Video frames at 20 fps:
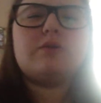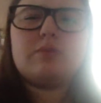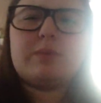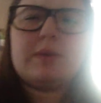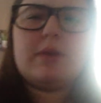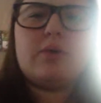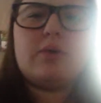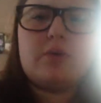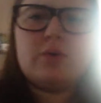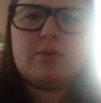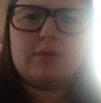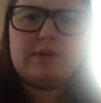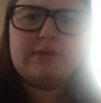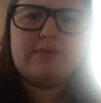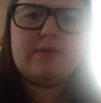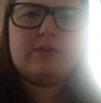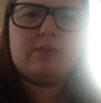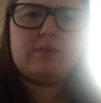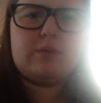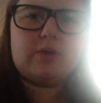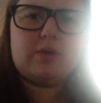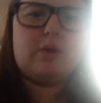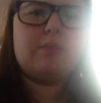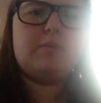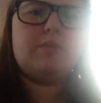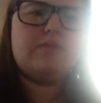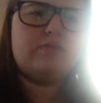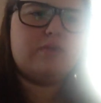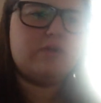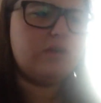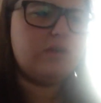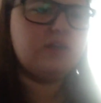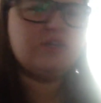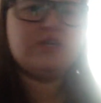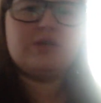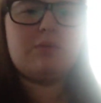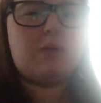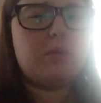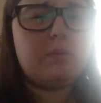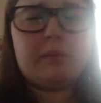would be awkward if I woke her up this early,
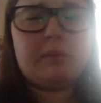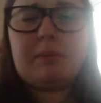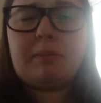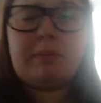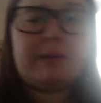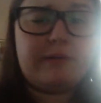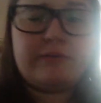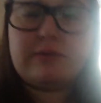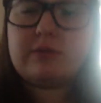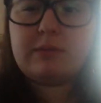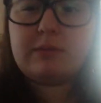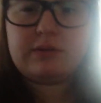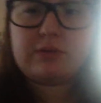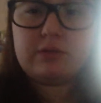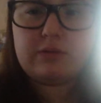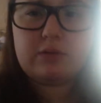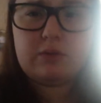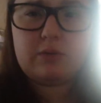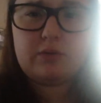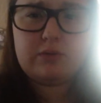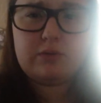she'd probably be pissed at me through the whole